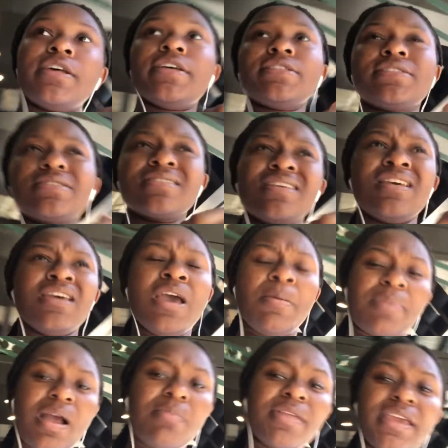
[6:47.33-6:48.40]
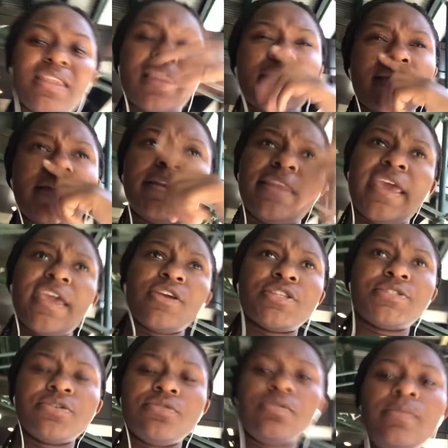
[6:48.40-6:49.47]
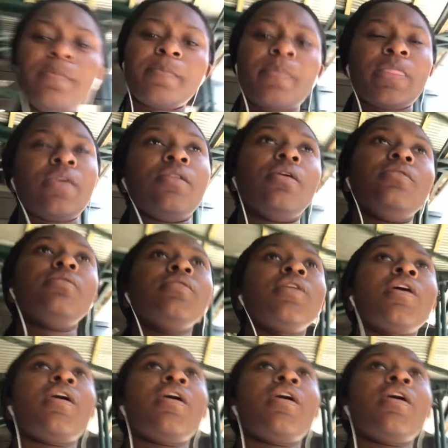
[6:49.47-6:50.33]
this, probably in like a day or two, you know?